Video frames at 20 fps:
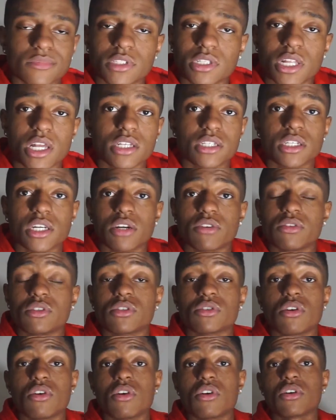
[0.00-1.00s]
Legendary
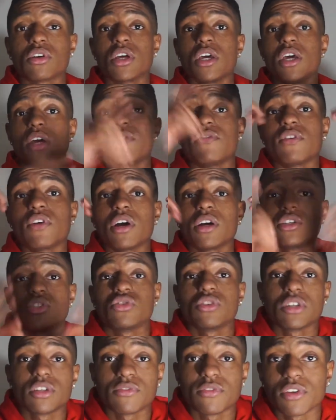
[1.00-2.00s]
song. If y'all
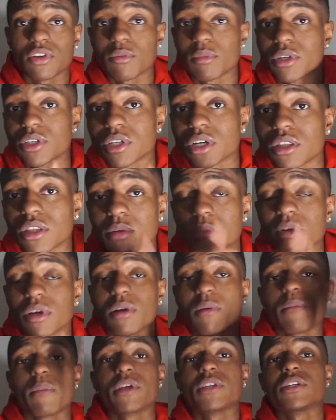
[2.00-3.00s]
enjoyed this video, make sure y'all thumb it
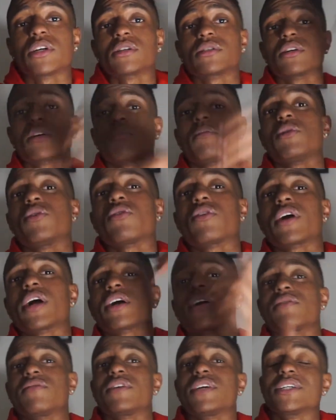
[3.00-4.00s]
up. Make sure y'all send me on
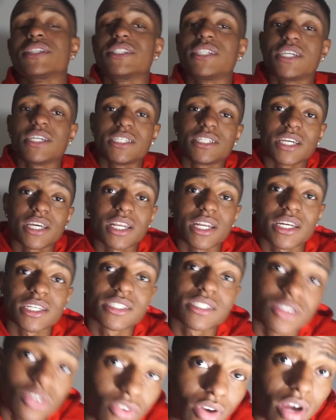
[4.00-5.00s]
Kyrie and TJ, and I
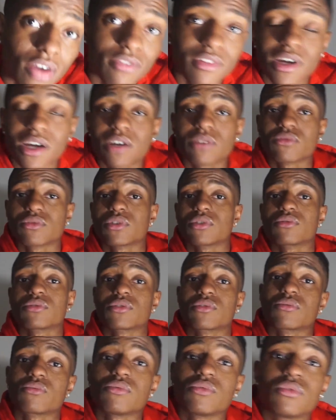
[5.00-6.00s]
still don't have an outro,
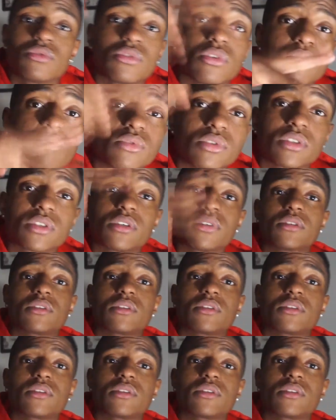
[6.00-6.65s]
so deuces.